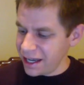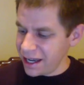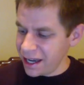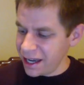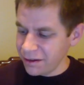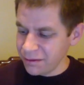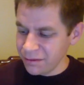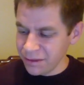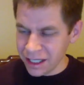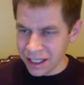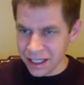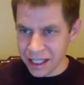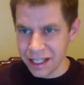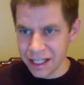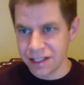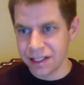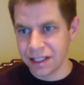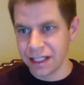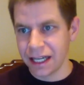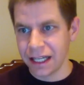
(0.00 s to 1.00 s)

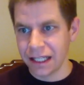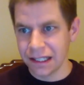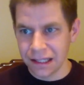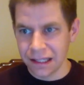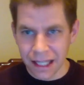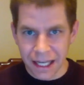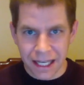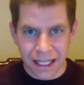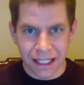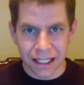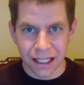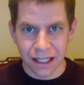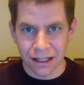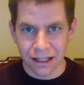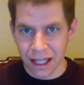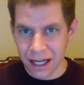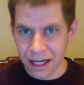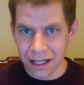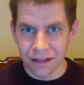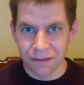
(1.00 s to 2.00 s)
realized that I like a
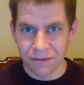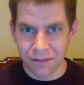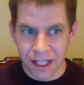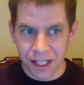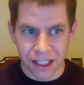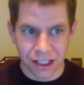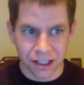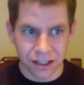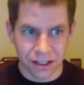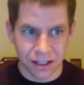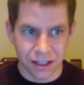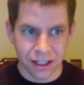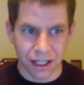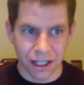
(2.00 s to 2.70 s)
lot of the features